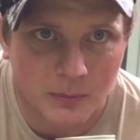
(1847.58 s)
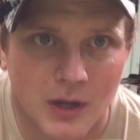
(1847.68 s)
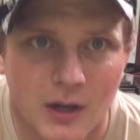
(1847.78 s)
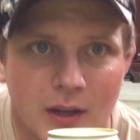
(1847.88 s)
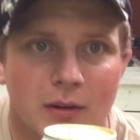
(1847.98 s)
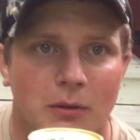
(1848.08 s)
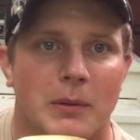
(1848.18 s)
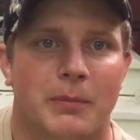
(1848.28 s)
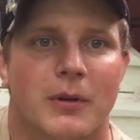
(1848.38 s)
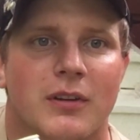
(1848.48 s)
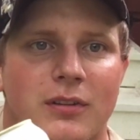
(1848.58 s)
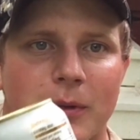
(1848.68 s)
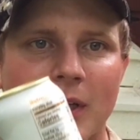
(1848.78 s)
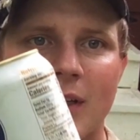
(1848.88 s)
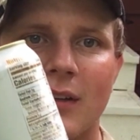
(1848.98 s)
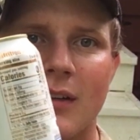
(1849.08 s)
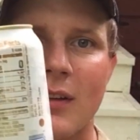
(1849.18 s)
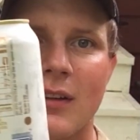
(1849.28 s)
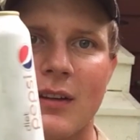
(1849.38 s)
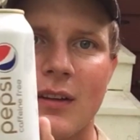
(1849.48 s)
and spurned the counsel of the
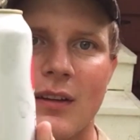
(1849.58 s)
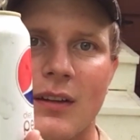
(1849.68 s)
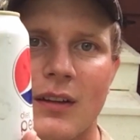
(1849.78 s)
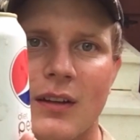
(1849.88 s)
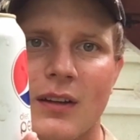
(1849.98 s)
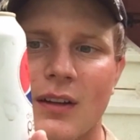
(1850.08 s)
Most High.